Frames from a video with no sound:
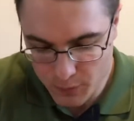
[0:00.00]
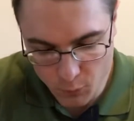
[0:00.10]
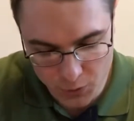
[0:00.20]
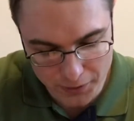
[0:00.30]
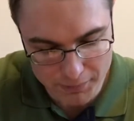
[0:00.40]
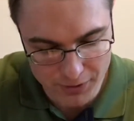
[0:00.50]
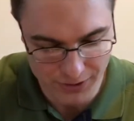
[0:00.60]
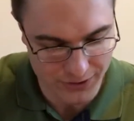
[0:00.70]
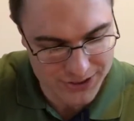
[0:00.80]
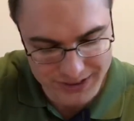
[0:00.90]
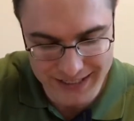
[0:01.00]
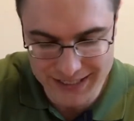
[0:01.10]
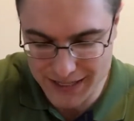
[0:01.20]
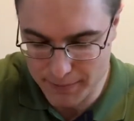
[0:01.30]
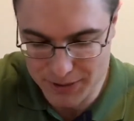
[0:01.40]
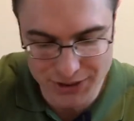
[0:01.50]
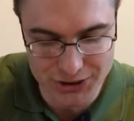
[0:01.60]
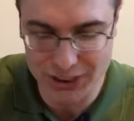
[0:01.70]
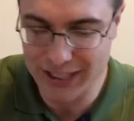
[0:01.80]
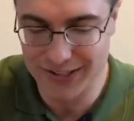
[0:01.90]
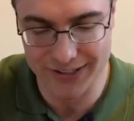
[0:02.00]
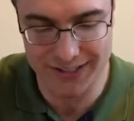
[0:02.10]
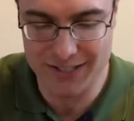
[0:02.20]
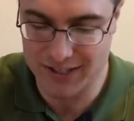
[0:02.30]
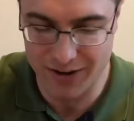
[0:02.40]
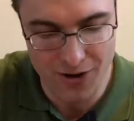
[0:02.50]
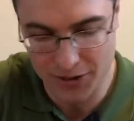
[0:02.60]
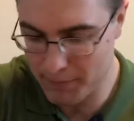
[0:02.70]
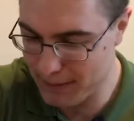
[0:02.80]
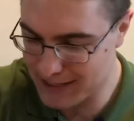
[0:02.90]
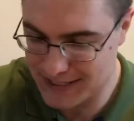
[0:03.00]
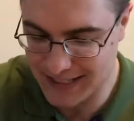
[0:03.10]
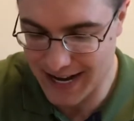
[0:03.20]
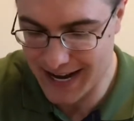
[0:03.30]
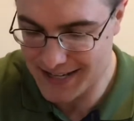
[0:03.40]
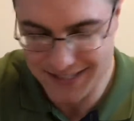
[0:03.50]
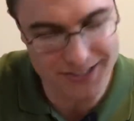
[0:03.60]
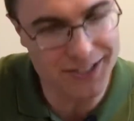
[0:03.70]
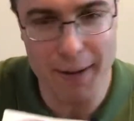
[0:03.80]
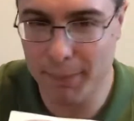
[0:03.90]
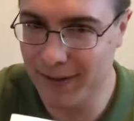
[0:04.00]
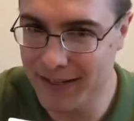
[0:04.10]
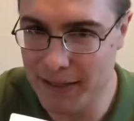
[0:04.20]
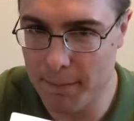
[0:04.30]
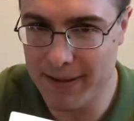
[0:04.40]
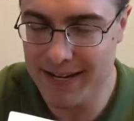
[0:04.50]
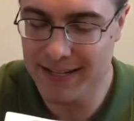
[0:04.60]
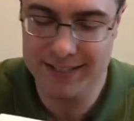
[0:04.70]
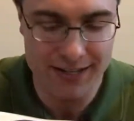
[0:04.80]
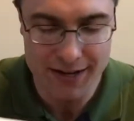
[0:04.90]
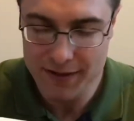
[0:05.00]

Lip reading: worm hooks, EWG hooks, all the best sizes. You got plenty of beads.